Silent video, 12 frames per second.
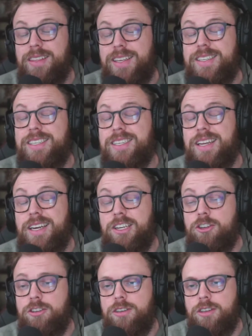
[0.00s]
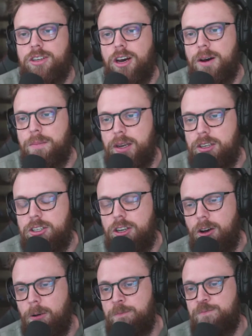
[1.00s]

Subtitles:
This is an interesting topic. So